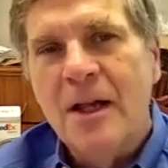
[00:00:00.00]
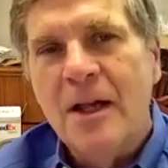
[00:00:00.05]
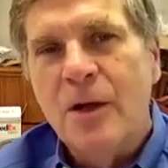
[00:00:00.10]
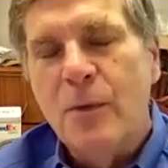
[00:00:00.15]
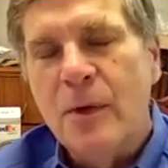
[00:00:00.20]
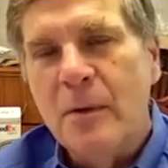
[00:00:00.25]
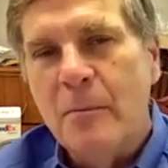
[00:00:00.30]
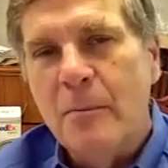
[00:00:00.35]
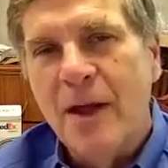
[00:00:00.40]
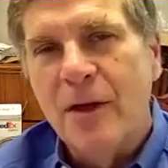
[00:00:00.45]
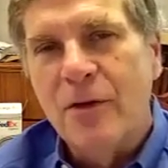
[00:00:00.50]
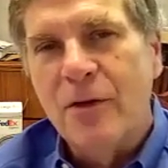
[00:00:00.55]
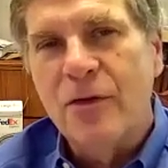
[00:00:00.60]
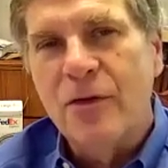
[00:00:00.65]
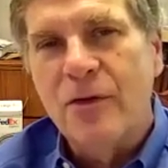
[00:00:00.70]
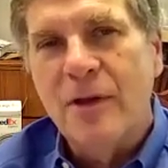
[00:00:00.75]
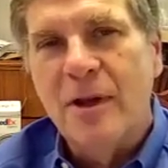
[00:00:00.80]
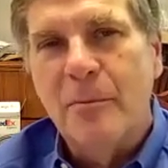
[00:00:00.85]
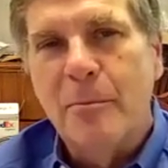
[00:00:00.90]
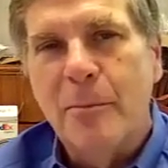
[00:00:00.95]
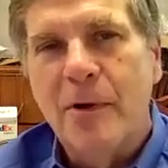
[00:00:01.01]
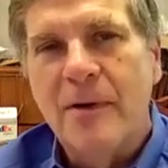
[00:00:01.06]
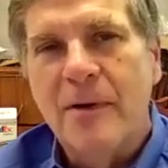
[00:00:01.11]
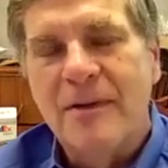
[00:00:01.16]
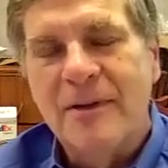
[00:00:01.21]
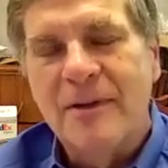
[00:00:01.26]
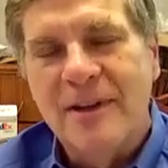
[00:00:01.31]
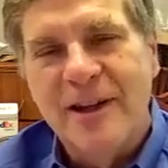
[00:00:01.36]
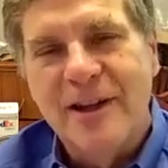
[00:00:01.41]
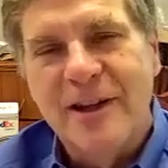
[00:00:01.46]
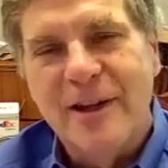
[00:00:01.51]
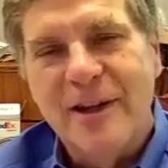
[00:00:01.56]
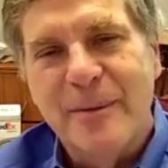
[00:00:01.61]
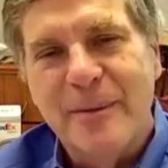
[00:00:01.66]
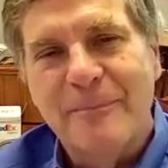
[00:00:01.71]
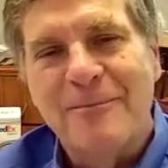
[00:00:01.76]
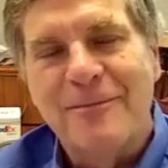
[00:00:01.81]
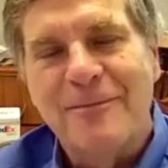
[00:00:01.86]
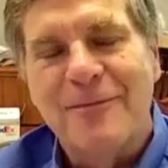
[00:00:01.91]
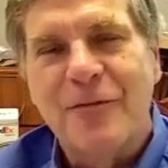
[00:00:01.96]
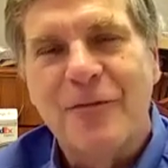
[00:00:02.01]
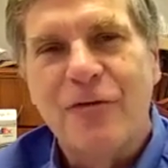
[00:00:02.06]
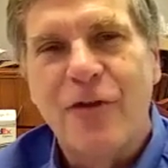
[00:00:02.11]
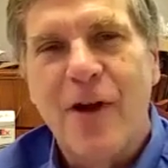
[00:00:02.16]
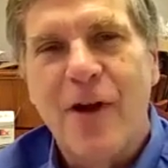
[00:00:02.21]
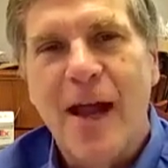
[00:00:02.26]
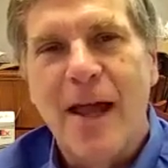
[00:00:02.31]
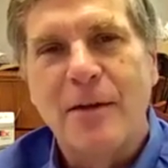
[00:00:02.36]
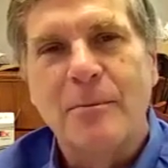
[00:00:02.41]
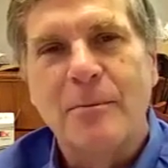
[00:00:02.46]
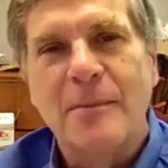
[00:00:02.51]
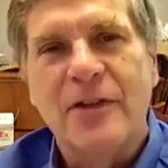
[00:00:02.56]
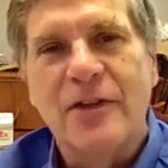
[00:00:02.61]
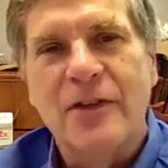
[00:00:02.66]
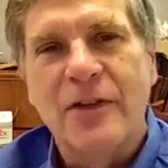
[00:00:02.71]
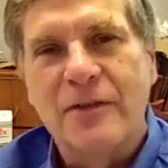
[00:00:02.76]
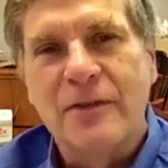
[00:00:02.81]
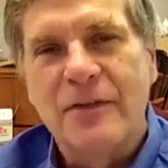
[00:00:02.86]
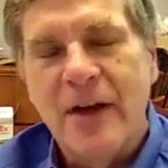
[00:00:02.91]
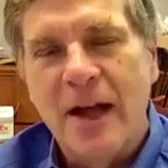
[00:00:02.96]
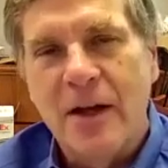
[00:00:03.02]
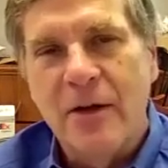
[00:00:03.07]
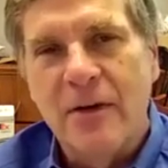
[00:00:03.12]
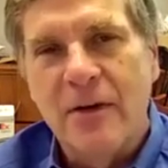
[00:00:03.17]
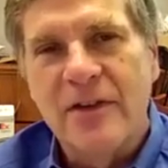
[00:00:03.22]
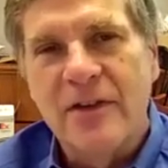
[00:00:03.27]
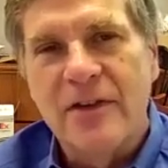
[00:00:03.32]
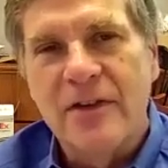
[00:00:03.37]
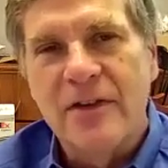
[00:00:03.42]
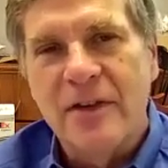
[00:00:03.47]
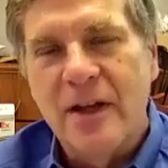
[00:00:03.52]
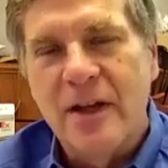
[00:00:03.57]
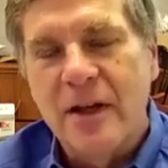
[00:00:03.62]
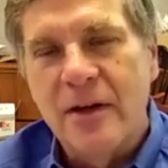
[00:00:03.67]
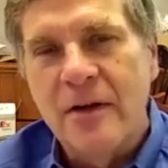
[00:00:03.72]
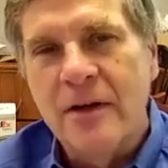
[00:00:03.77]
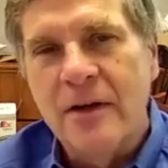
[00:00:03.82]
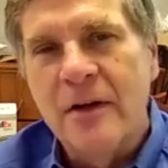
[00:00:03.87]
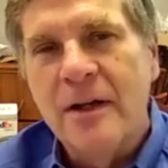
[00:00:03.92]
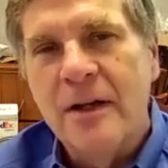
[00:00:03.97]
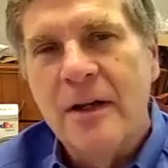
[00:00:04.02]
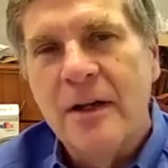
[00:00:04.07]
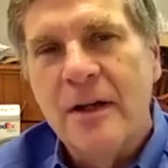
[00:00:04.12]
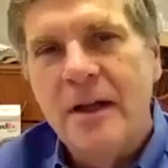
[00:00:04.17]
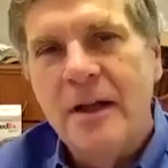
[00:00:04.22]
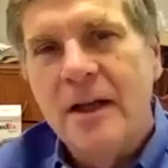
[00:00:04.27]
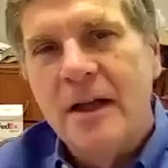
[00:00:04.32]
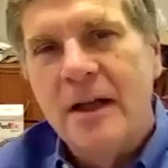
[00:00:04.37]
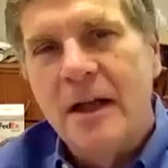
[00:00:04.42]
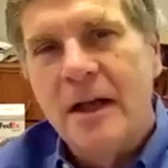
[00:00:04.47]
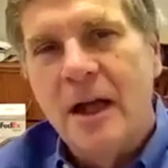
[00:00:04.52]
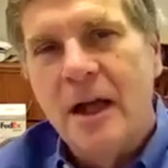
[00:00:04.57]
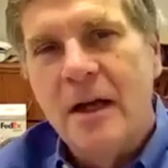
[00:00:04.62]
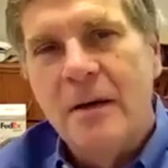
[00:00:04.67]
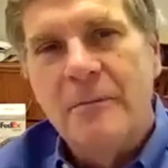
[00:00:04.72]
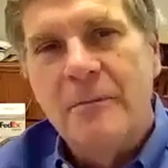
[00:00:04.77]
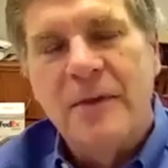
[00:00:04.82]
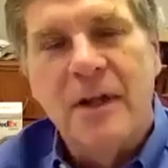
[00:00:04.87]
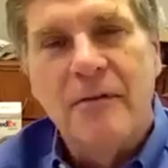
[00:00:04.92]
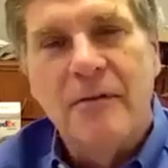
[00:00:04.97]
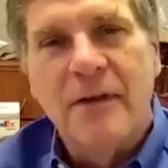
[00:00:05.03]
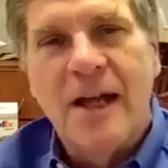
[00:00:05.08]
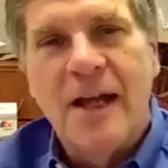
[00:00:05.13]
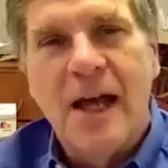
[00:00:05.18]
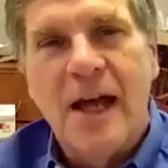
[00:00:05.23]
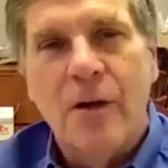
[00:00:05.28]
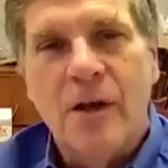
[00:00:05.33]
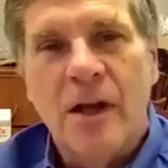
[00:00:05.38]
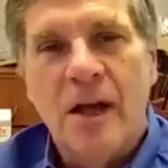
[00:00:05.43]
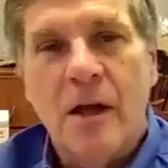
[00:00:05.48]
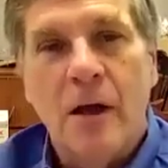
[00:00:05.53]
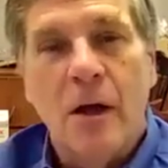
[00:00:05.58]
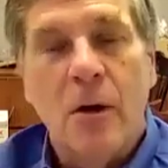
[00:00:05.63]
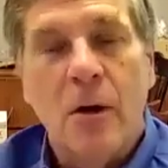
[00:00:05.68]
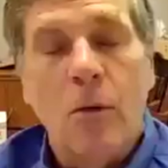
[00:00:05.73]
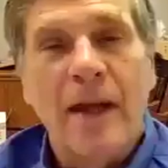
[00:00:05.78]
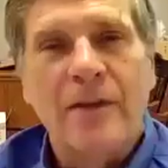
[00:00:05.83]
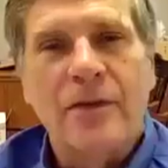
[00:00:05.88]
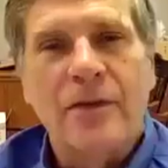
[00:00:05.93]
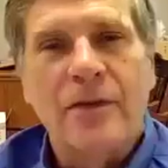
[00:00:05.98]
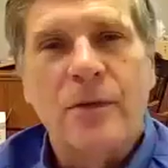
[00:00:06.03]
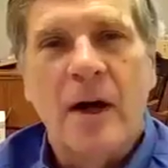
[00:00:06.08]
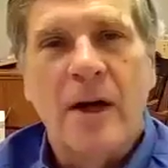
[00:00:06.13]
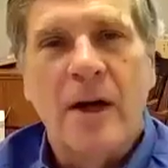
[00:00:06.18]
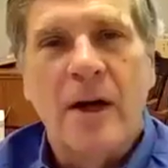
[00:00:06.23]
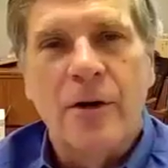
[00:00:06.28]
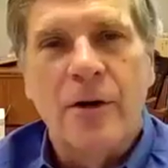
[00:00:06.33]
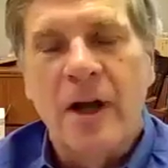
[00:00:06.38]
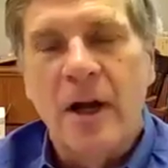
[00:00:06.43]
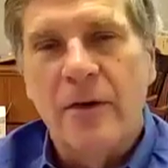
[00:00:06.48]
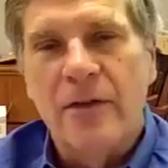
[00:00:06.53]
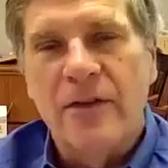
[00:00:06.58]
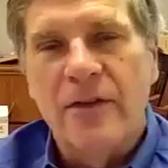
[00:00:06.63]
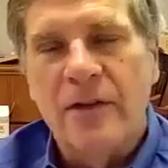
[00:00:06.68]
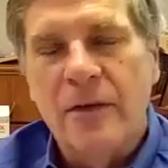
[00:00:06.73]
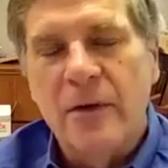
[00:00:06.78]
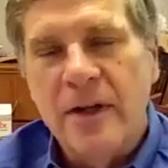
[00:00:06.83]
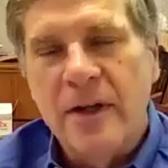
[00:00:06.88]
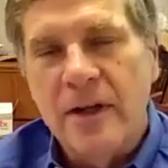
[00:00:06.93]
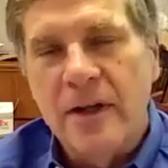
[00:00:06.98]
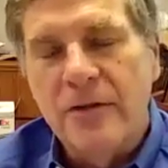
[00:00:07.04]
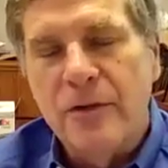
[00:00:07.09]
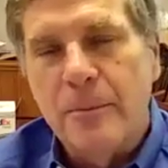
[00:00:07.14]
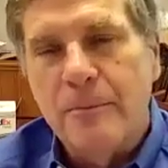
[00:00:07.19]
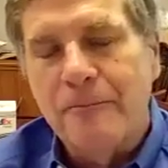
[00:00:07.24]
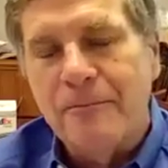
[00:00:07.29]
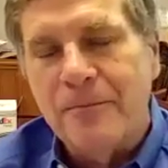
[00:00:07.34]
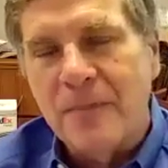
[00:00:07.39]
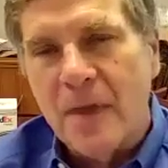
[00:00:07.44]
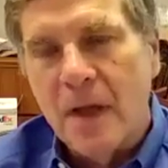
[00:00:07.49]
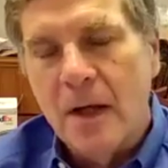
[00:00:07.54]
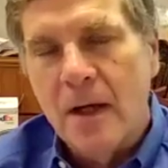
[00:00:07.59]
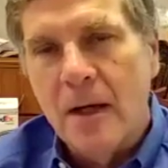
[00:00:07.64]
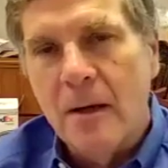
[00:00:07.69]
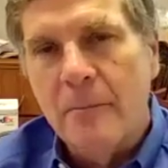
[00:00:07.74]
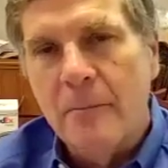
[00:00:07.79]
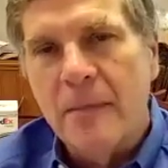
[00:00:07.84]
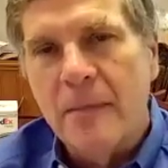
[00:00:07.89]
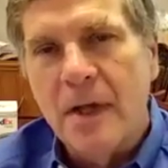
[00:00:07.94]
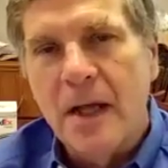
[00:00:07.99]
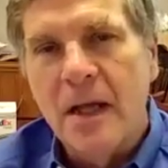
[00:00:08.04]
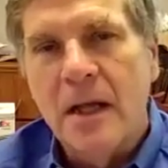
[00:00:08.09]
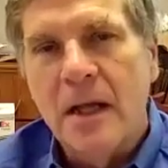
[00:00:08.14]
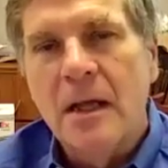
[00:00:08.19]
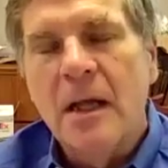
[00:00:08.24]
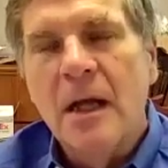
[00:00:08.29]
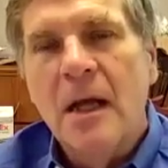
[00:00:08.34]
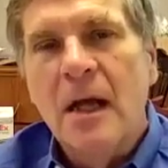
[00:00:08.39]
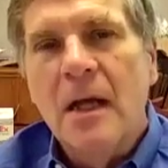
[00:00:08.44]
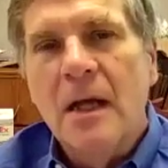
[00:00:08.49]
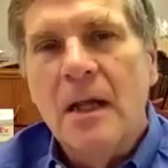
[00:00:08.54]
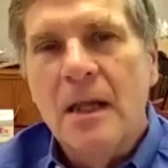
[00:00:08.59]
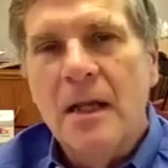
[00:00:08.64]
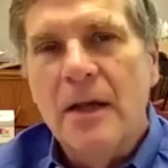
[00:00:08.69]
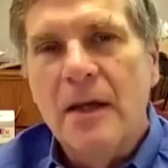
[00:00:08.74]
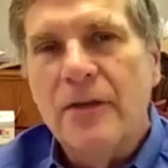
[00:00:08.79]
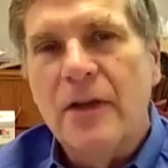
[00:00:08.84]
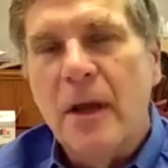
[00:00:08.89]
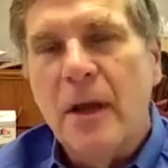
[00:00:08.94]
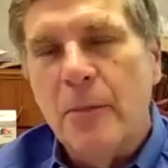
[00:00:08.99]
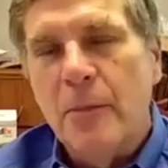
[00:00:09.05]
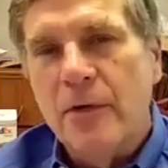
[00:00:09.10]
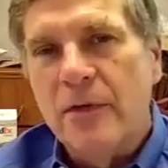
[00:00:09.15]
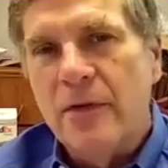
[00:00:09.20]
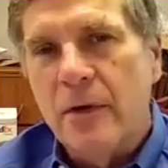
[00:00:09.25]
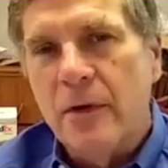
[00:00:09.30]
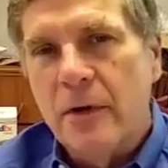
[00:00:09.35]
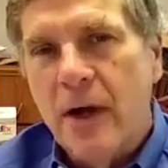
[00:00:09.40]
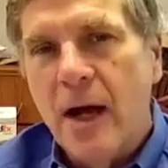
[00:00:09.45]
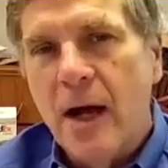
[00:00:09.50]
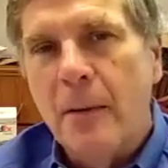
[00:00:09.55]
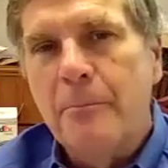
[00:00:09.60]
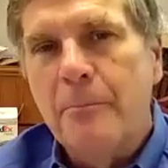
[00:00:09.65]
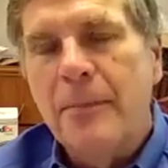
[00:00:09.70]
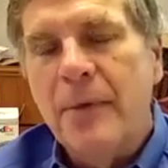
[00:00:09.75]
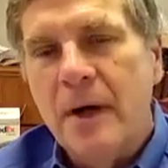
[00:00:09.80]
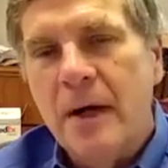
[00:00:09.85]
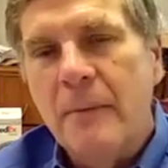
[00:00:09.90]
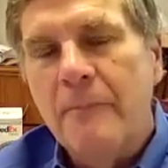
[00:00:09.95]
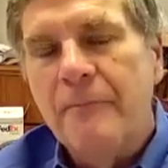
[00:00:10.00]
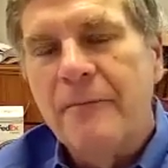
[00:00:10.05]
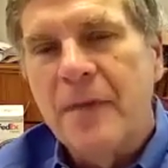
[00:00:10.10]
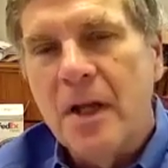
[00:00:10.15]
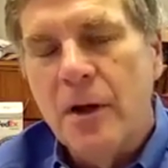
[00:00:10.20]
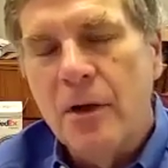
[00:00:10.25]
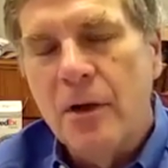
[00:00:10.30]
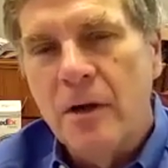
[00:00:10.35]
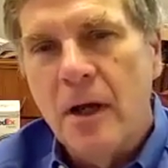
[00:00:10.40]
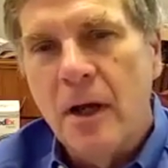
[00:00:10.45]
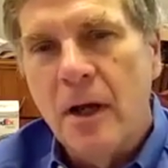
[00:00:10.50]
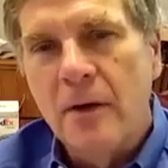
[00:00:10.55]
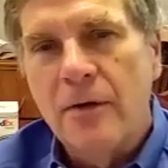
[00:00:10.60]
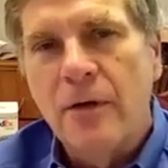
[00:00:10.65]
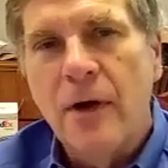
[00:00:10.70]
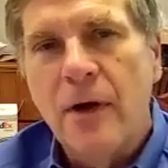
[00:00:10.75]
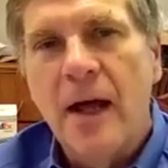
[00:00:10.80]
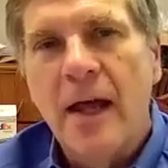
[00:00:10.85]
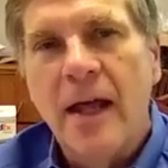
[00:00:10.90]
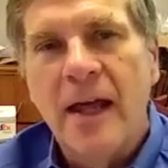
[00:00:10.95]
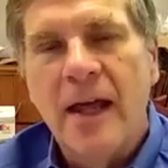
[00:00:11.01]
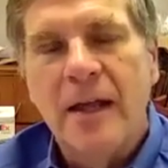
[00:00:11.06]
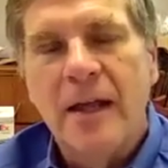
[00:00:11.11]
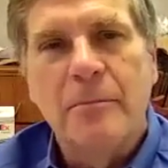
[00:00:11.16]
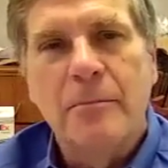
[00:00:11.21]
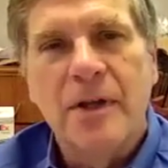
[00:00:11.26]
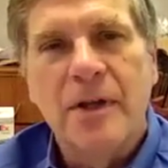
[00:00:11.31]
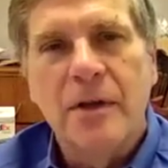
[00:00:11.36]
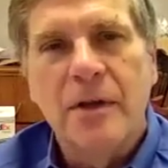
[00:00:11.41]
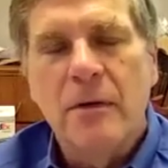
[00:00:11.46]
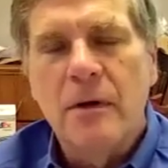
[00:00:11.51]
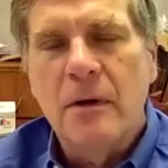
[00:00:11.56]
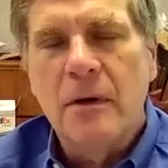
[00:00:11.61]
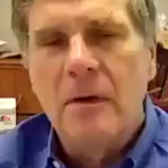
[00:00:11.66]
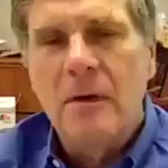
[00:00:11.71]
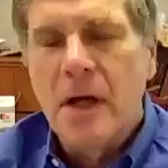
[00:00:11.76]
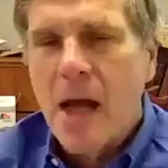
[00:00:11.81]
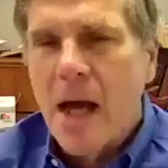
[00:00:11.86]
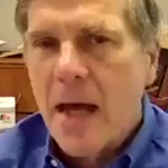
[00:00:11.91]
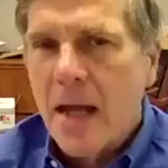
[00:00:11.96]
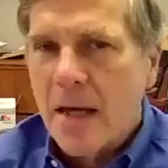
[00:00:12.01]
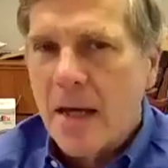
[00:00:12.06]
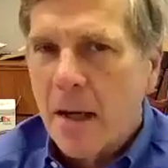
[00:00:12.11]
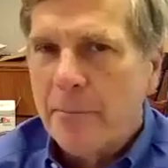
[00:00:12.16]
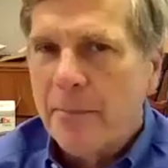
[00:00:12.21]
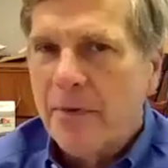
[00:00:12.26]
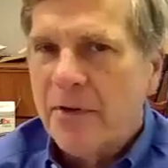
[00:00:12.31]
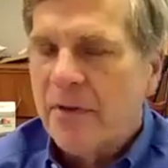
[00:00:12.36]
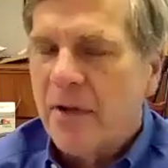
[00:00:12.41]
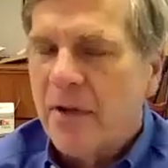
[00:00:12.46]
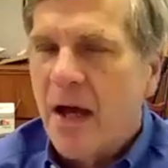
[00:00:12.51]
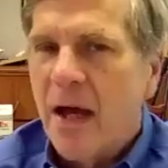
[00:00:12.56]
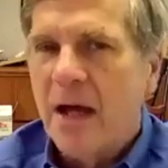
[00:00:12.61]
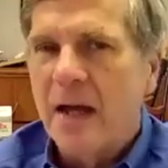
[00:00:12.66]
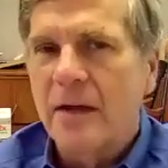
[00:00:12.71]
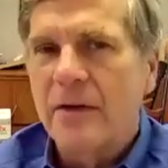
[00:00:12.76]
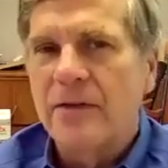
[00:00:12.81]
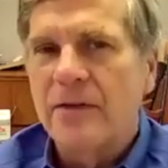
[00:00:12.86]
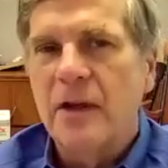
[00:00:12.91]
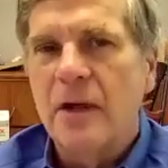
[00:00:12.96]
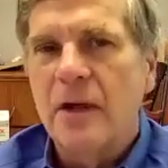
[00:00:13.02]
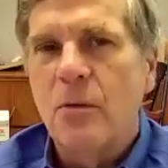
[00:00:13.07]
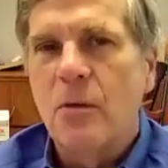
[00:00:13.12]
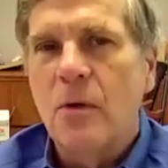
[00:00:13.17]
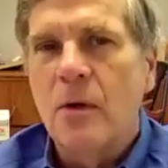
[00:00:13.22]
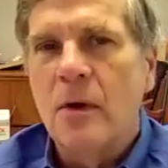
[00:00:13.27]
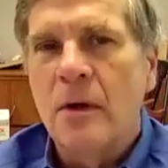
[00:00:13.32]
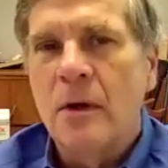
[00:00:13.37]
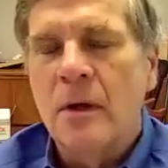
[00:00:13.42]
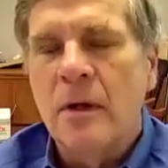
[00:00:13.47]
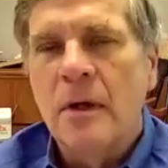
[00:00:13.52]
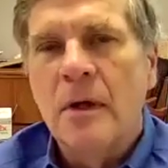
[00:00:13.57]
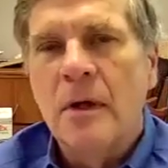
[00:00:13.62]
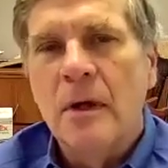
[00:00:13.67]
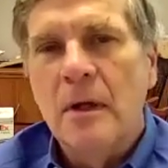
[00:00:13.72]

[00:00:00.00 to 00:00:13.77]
We measure the fragments of virus that are given out in our wastewater, in our sewage. And these numbers are up here in our triad, but they're not up as high as they were